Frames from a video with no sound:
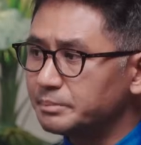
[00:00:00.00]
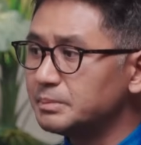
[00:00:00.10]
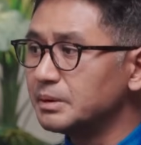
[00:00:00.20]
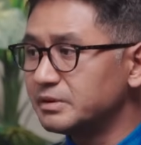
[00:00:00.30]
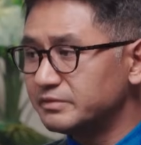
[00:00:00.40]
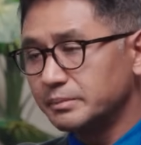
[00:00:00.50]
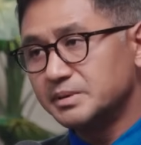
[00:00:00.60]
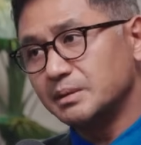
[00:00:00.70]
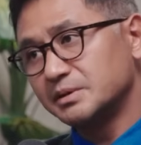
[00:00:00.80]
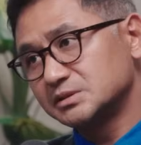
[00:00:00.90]
People prefer
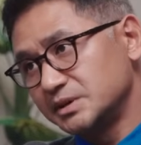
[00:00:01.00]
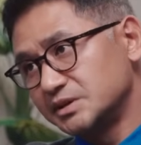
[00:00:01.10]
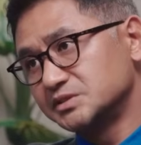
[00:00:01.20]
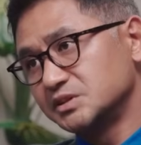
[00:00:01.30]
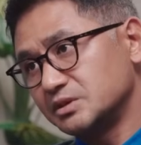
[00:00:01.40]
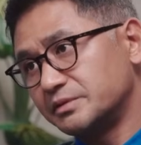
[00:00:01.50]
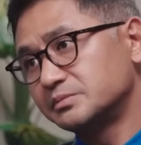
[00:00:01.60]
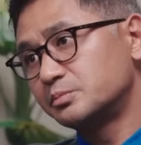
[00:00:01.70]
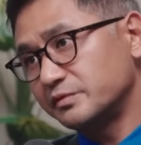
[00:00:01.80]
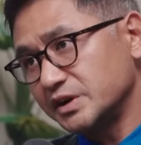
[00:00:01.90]
PMS because it's sort
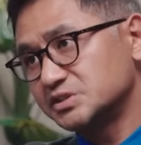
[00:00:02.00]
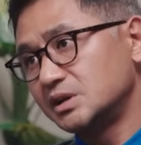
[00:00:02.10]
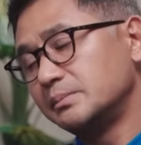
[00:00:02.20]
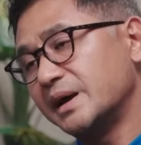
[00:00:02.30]
of professionally